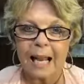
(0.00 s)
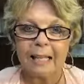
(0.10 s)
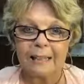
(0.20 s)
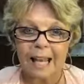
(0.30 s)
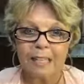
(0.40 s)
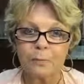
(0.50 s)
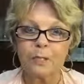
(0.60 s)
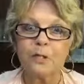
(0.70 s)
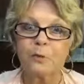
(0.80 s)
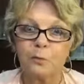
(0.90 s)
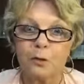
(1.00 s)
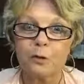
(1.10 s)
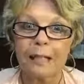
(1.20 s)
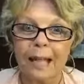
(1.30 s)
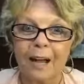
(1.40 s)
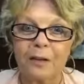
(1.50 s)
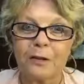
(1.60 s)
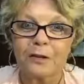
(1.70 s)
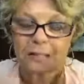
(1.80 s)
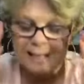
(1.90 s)
unless we truly
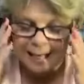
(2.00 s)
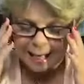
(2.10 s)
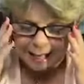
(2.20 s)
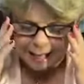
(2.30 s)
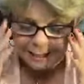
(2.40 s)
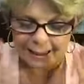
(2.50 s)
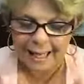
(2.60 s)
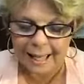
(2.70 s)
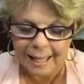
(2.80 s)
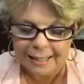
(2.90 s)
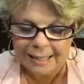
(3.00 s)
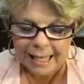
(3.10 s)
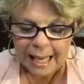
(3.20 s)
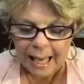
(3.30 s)
understand and